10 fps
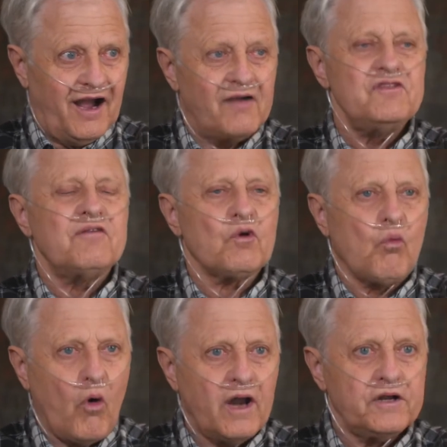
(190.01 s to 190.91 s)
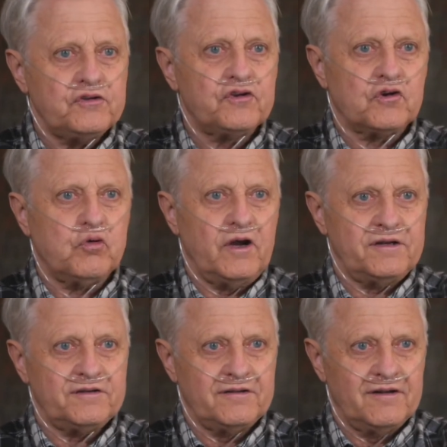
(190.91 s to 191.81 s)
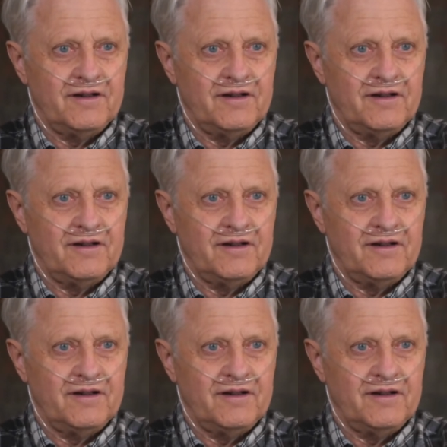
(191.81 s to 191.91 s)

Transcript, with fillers: I've never wanted to quit,